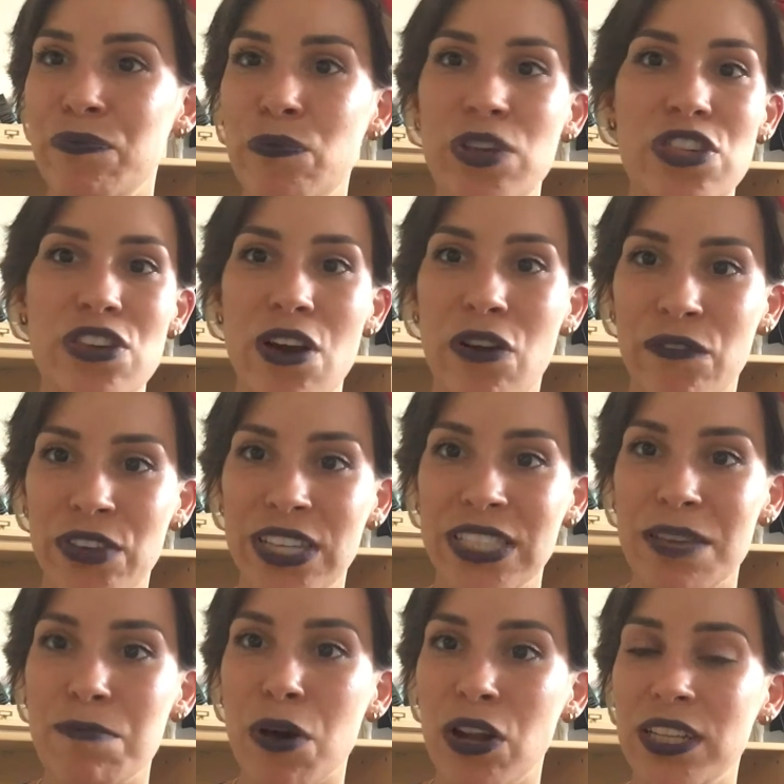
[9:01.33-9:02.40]
which
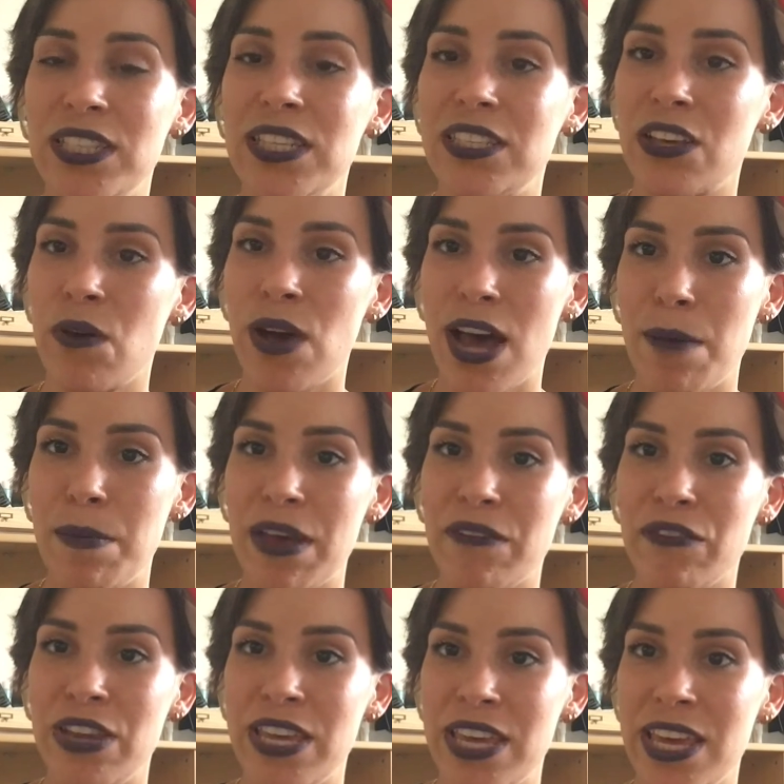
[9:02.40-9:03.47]
obviously policies go up
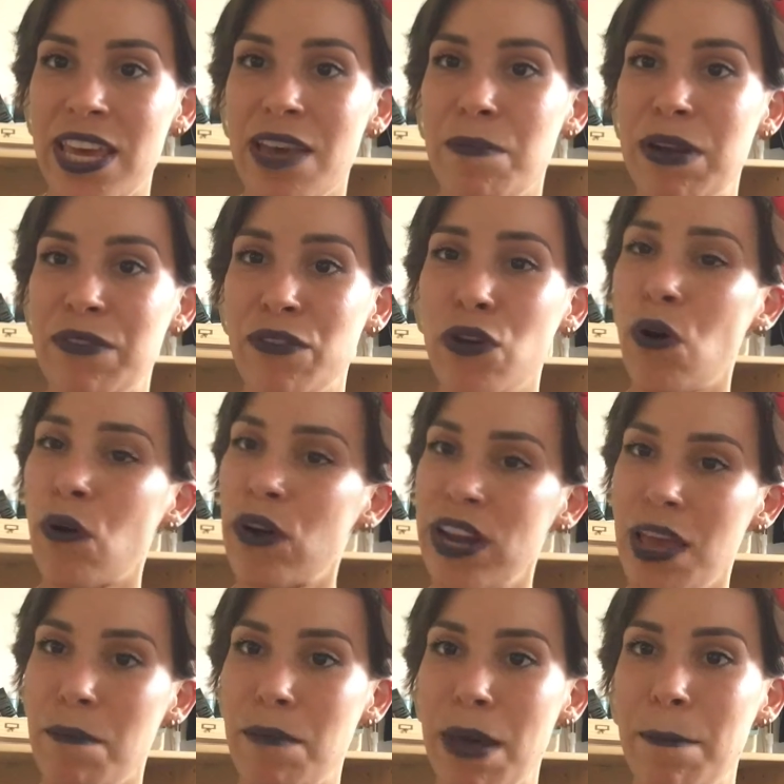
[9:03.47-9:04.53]
every year. But
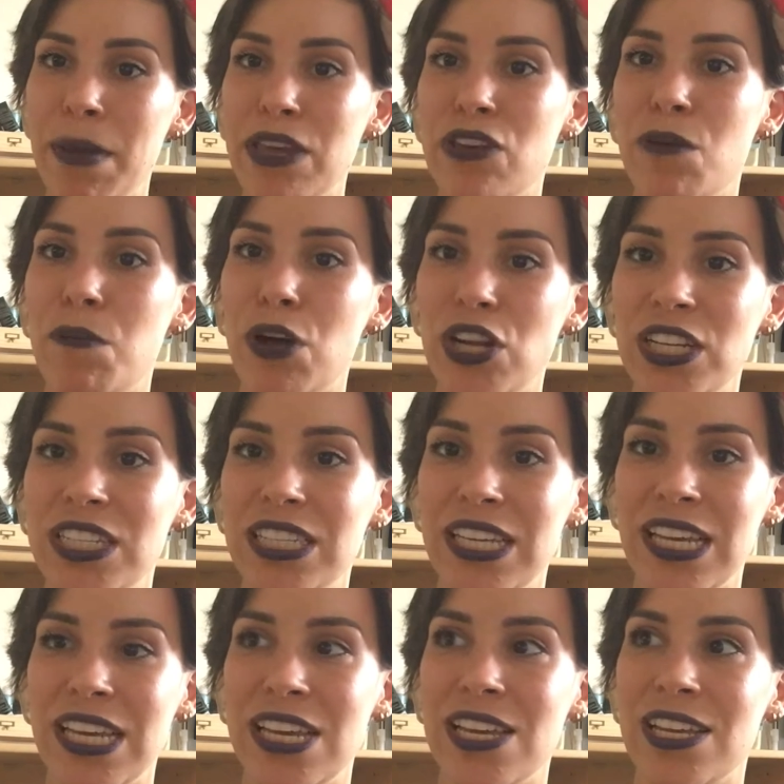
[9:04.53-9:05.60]
already a member, your
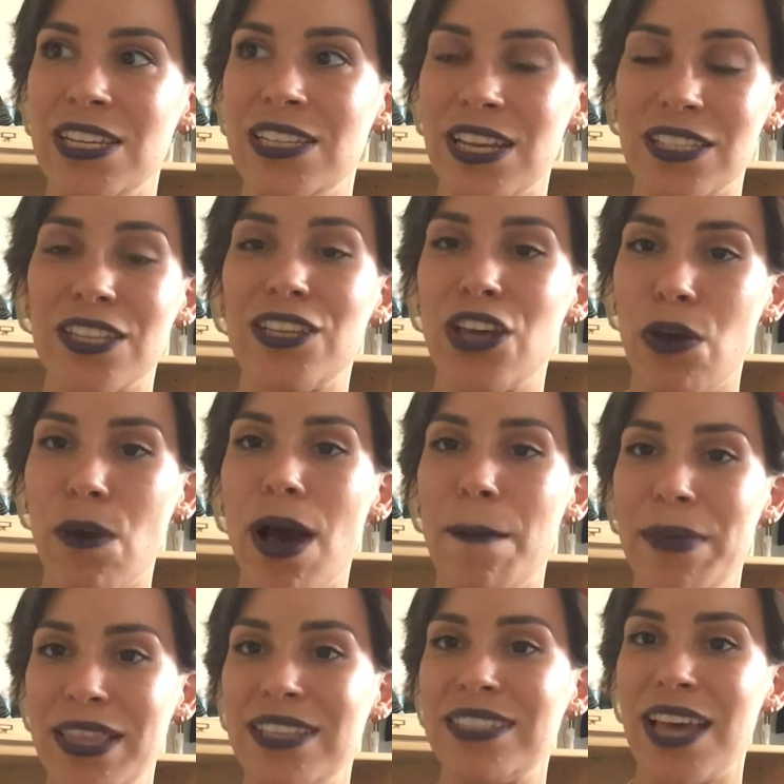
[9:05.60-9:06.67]
policy doesn't go
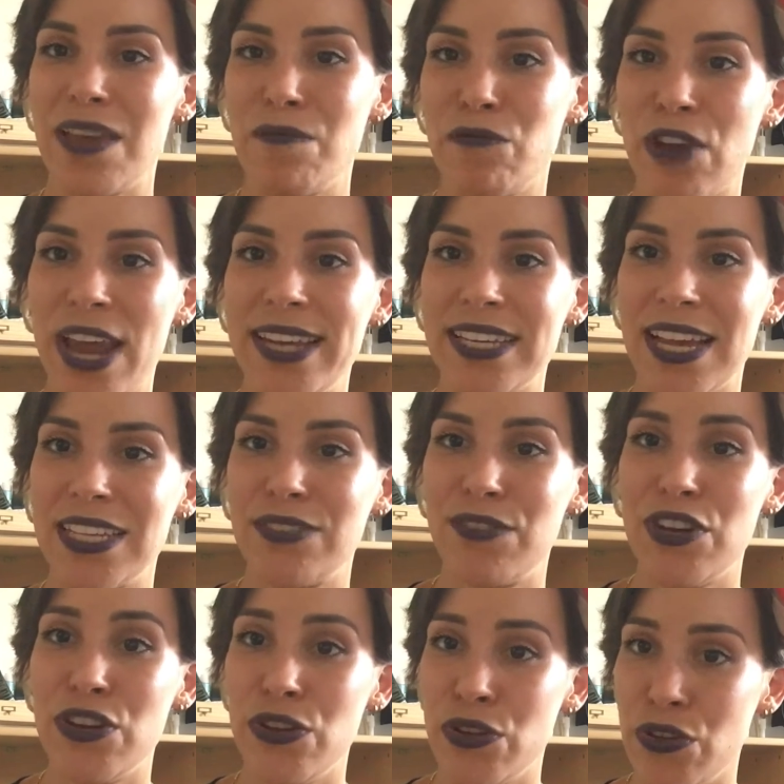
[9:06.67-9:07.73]
up at the same rate as
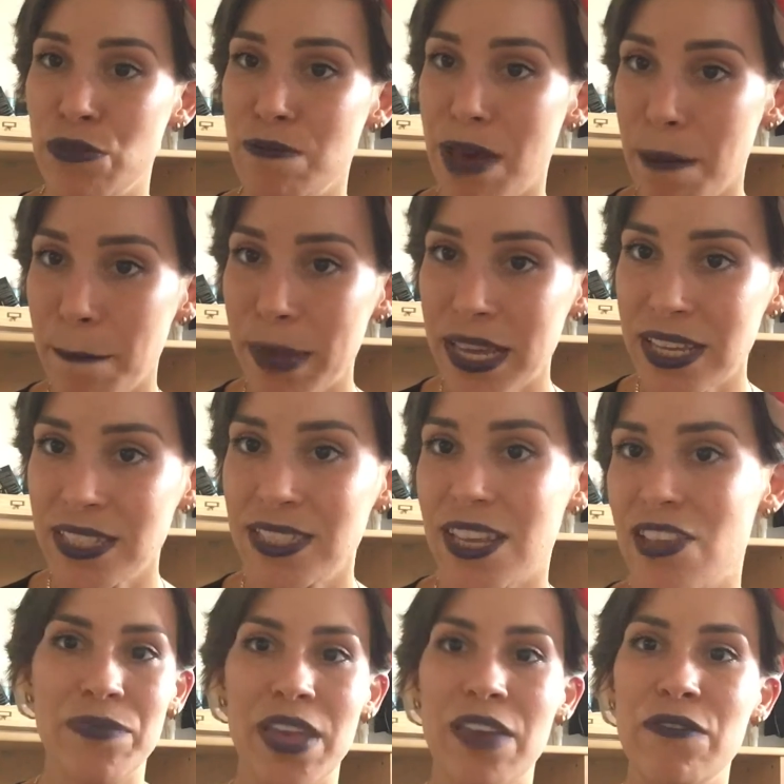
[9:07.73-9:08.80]
for new members.
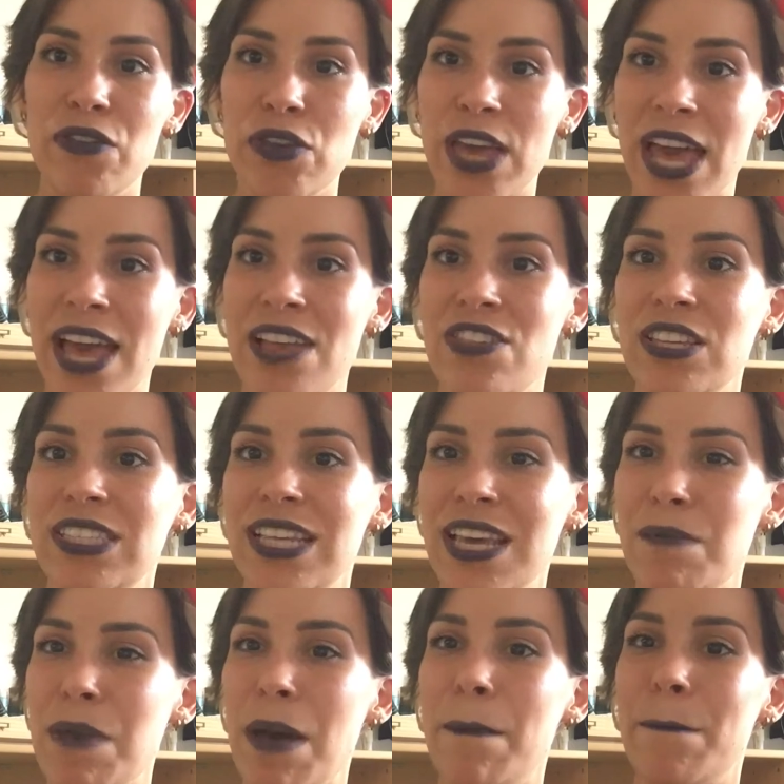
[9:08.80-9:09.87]
If you can, just think
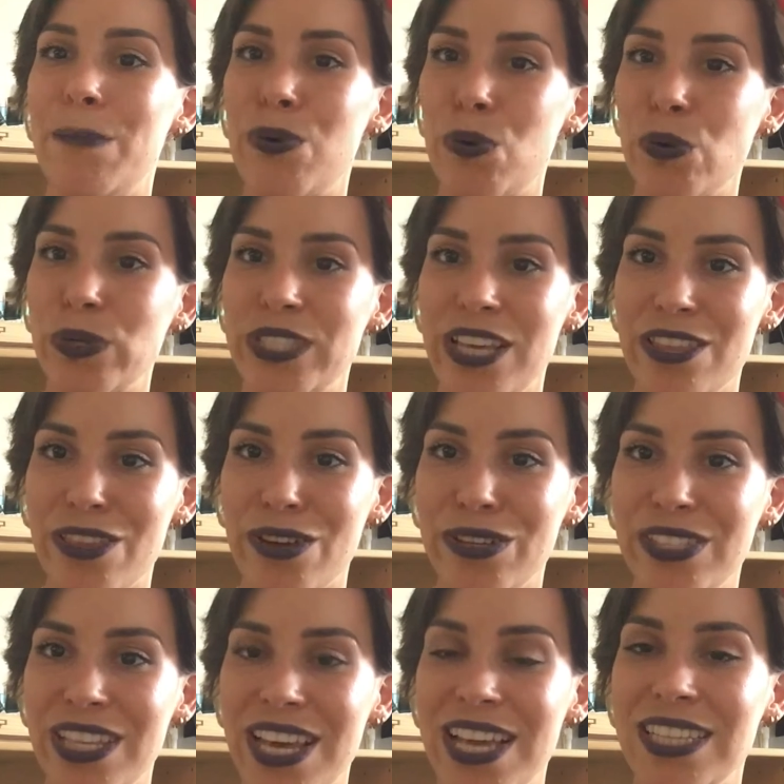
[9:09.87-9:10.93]
about pausing
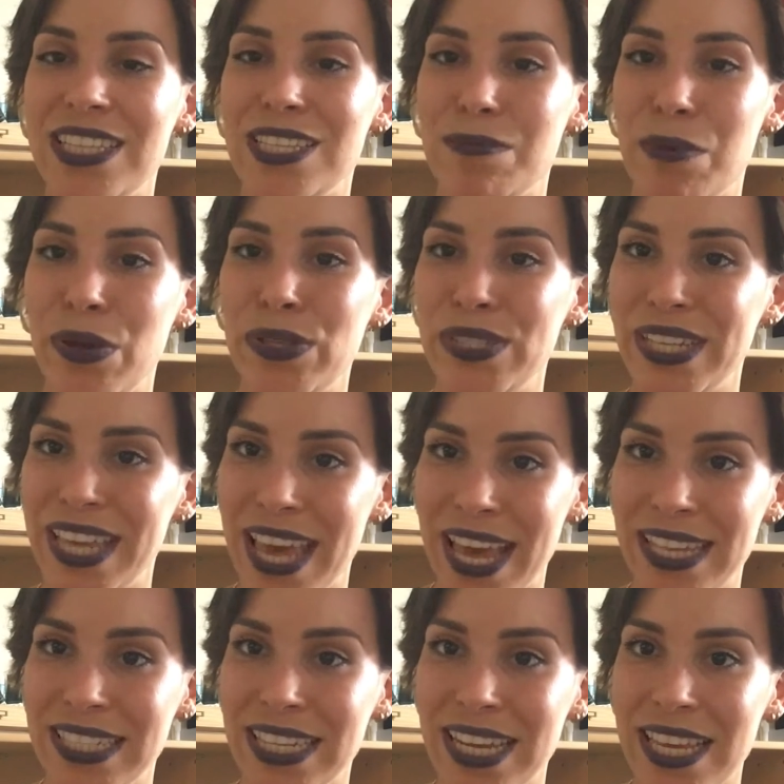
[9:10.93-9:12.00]
those things as opposed to
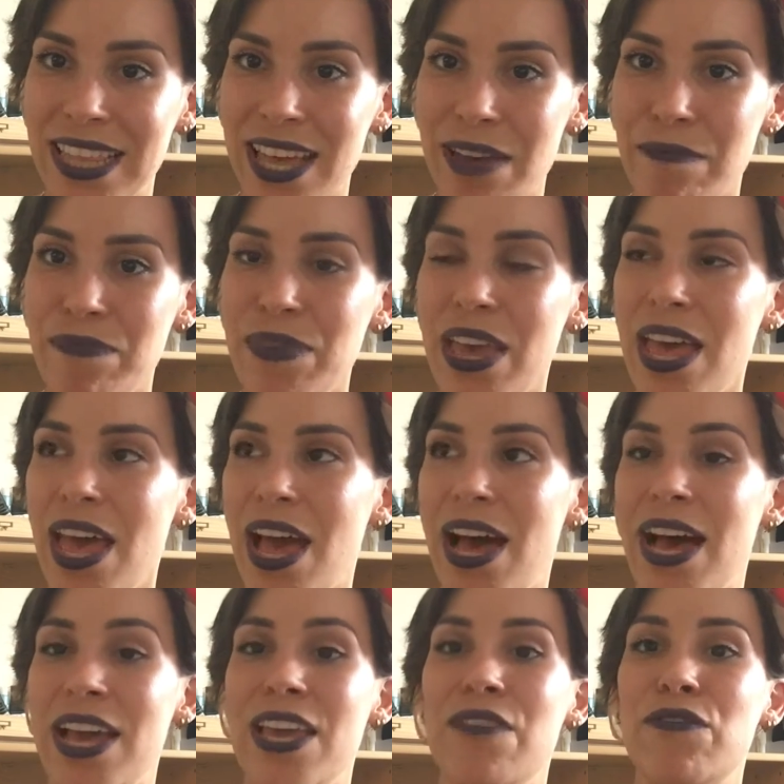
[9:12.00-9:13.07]
cancelling them.
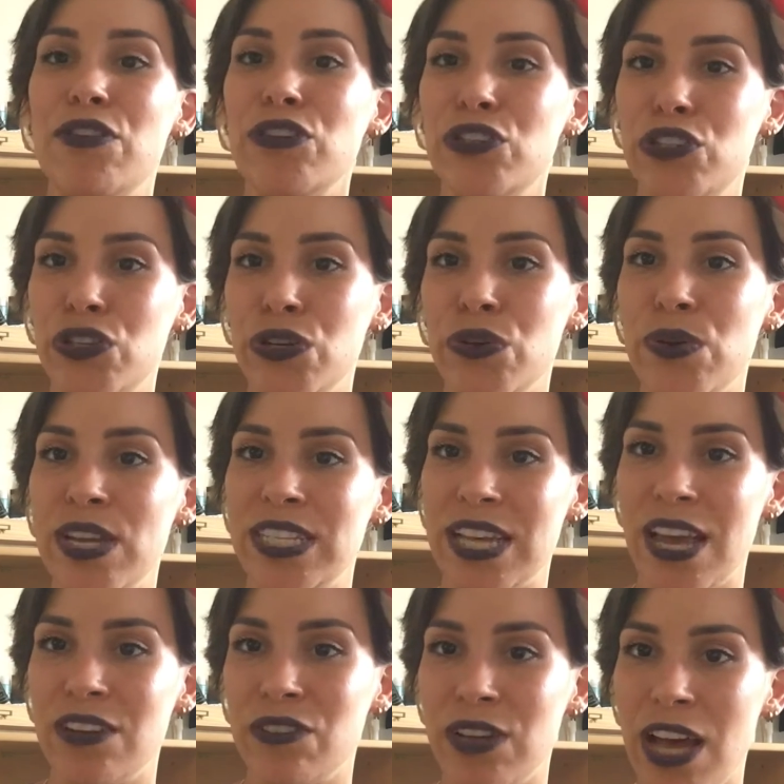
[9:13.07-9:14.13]
If you do
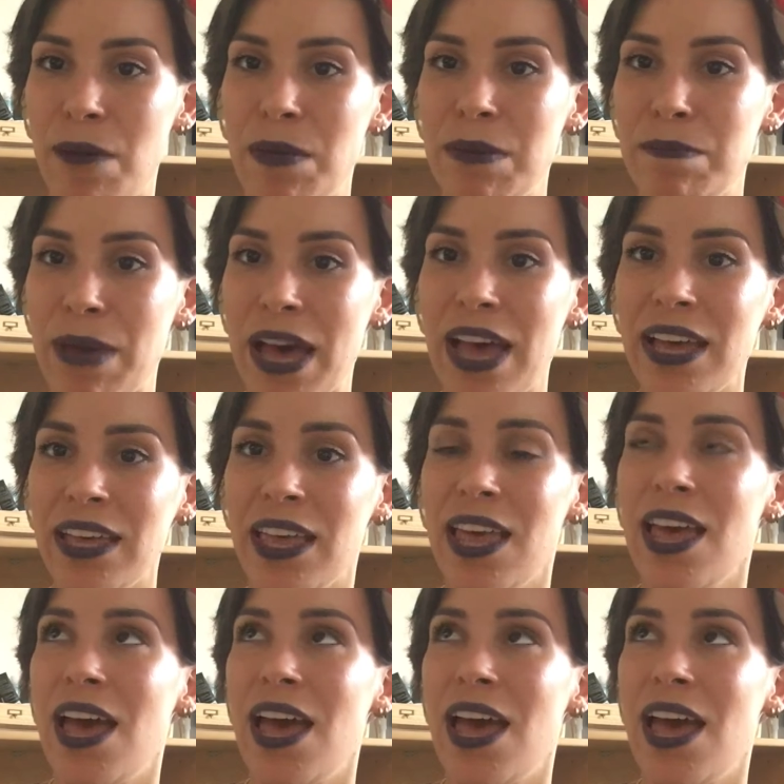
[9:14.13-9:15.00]
intend on coming back,